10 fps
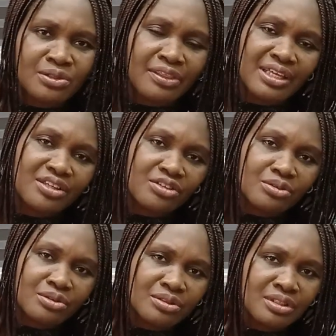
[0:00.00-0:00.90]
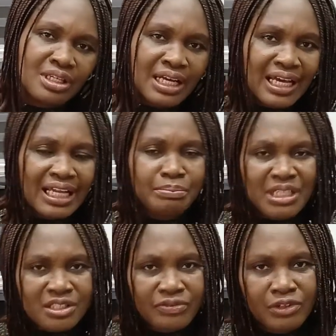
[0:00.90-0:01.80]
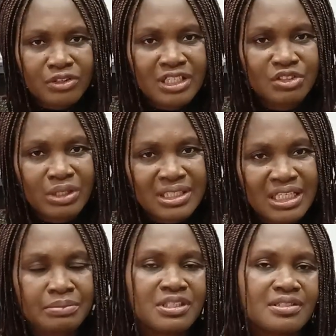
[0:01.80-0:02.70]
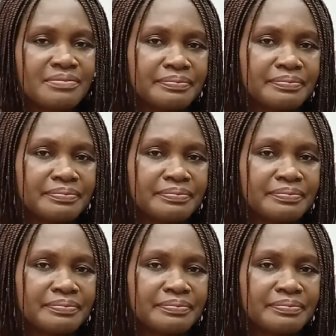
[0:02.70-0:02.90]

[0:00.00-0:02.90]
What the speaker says: Thank you, and best of luck in your exams.